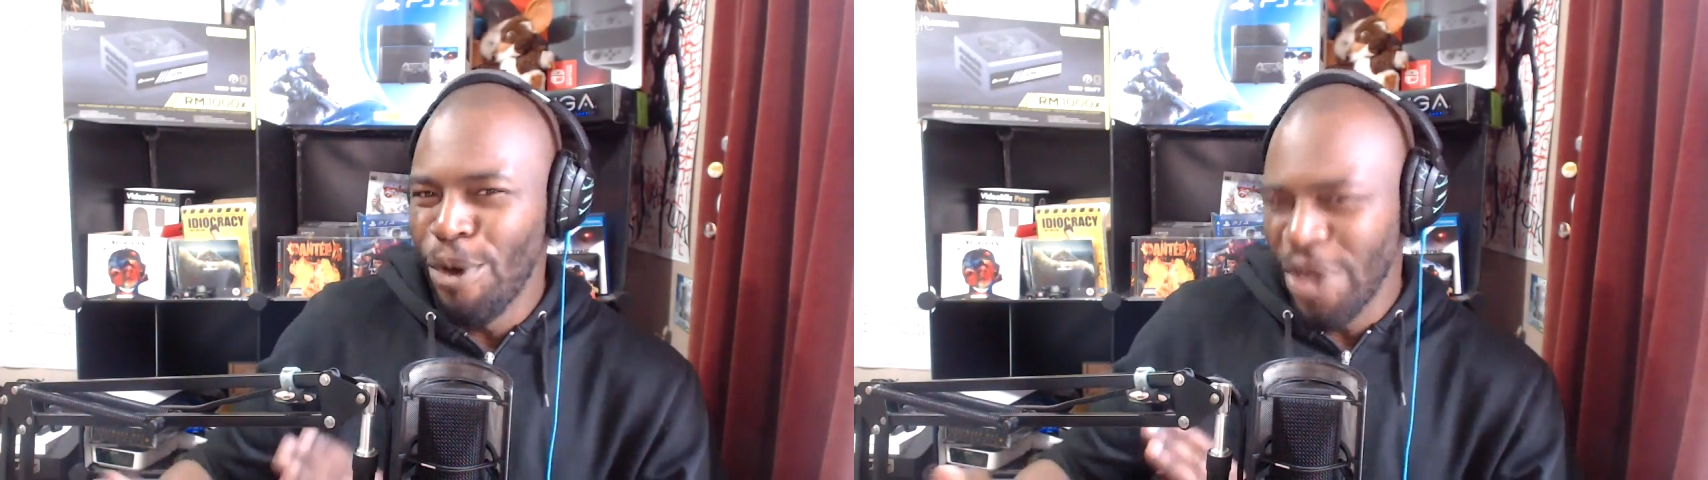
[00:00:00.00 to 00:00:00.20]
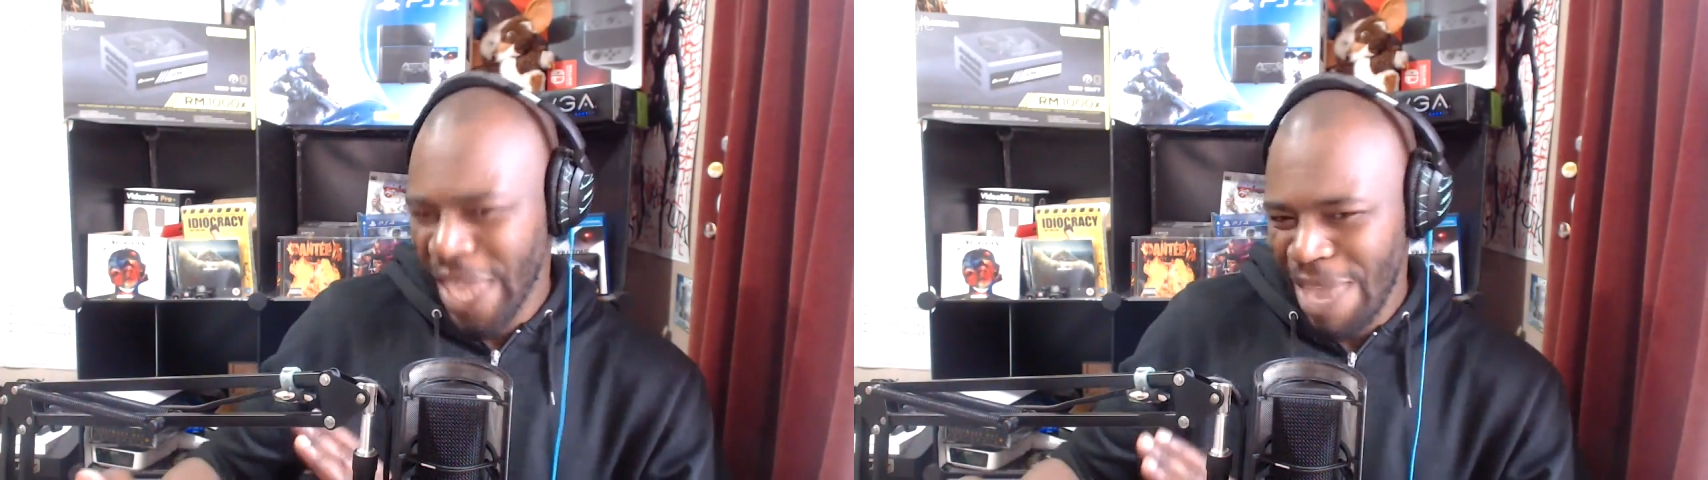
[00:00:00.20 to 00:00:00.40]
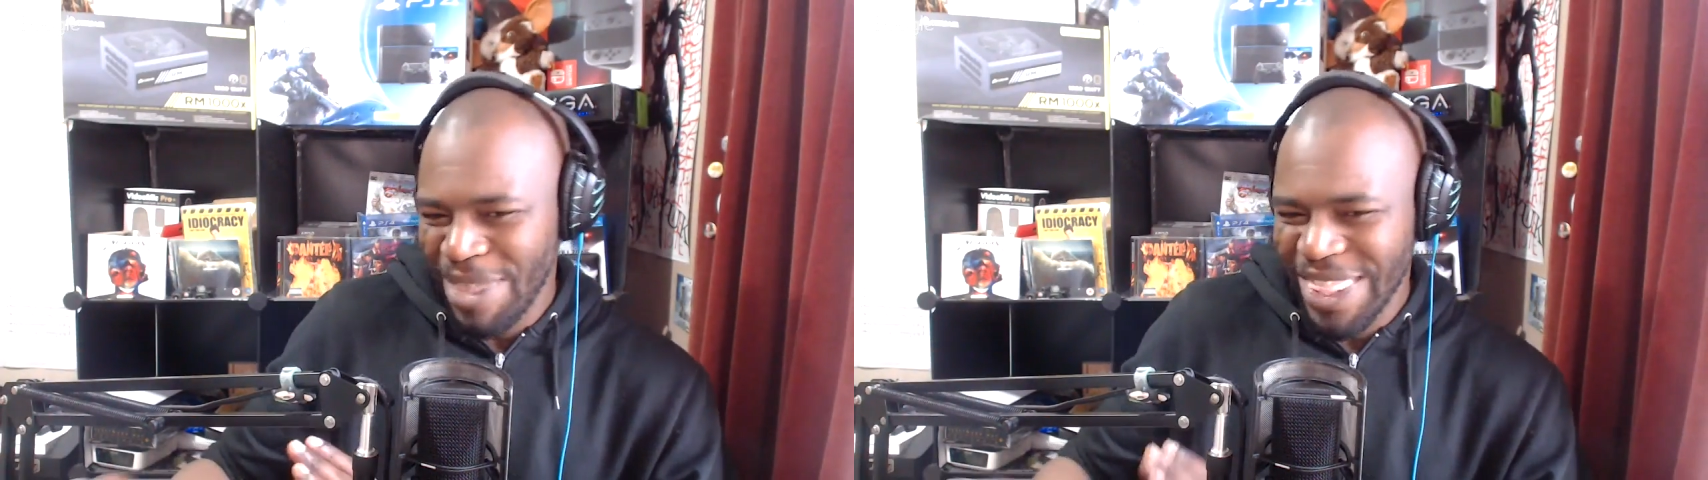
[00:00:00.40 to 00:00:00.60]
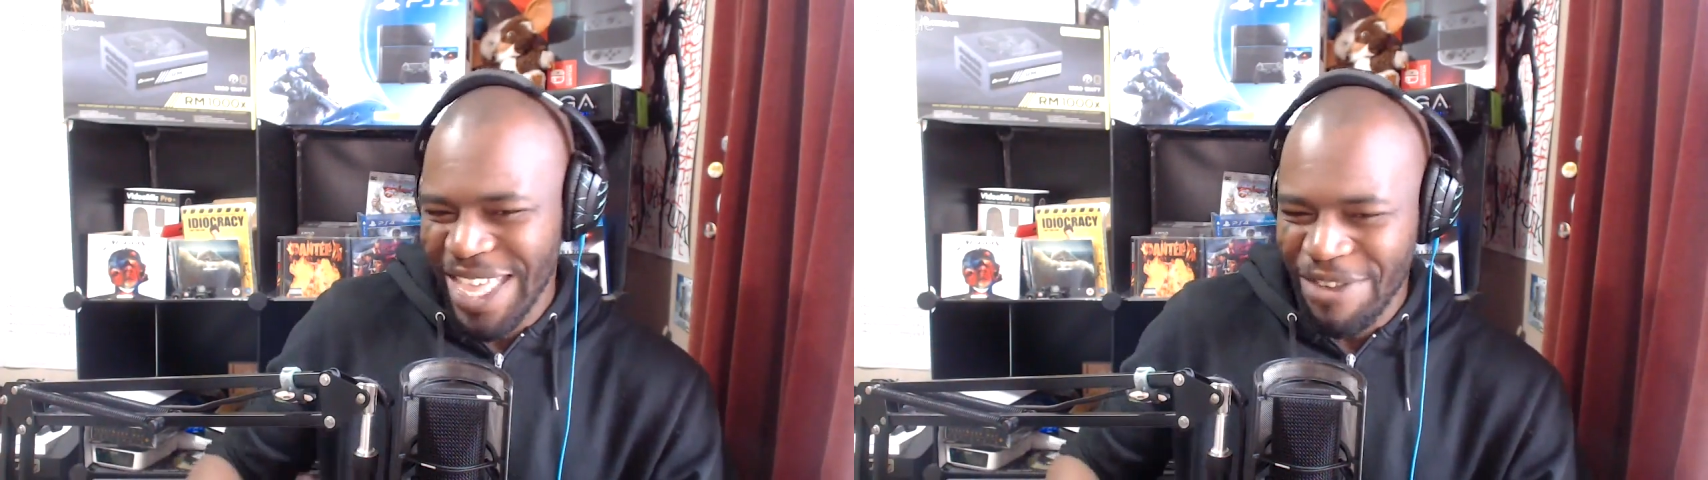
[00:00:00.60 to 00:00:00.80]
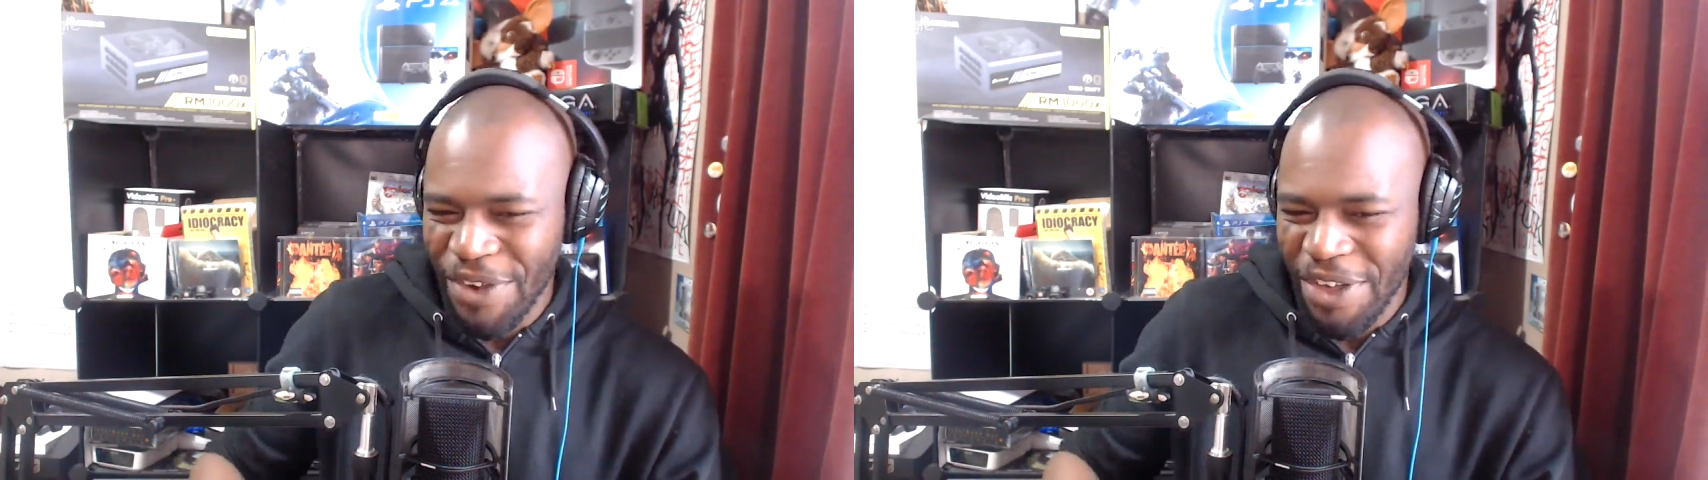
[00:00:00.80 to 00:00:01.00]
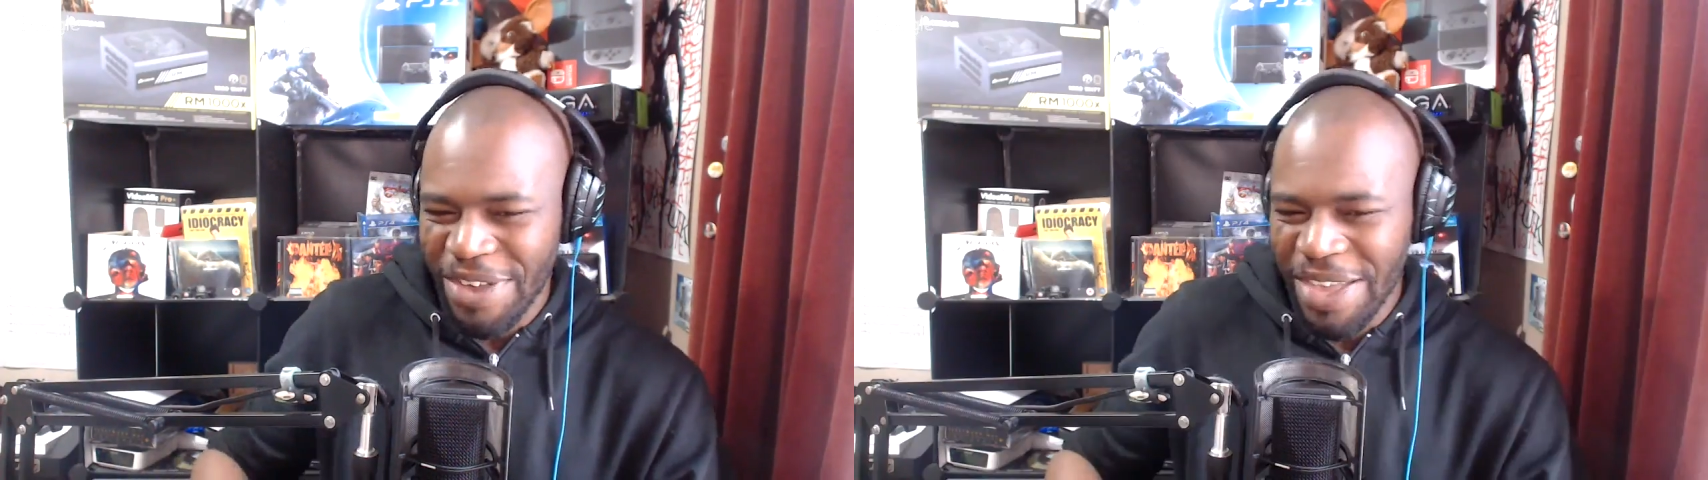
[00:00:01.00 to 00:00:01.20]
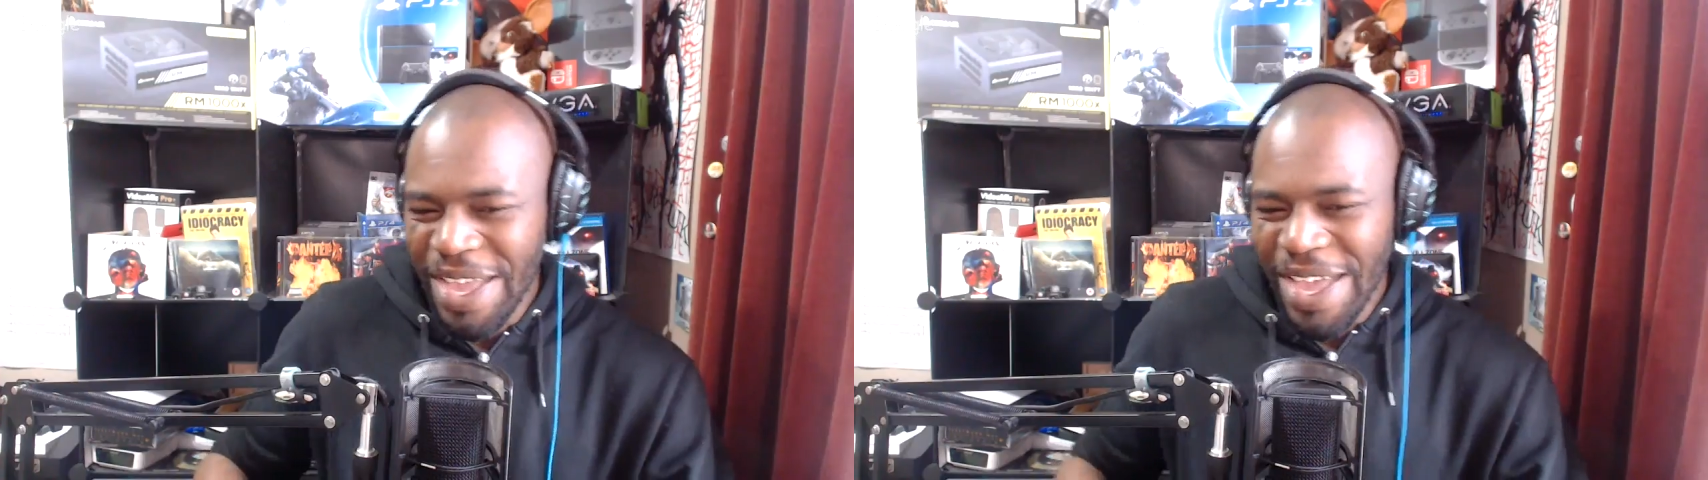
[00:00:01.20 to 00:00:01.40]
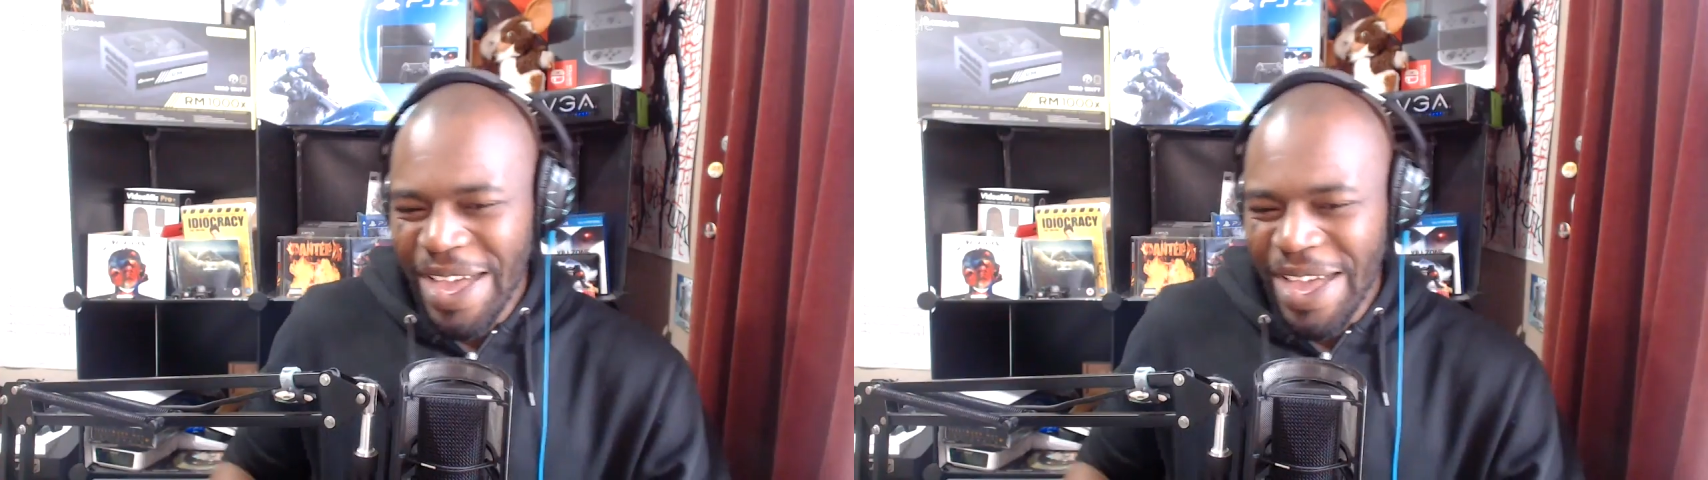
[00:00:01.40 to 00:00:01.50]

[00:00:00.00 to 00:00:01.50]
more gaming than the vlog.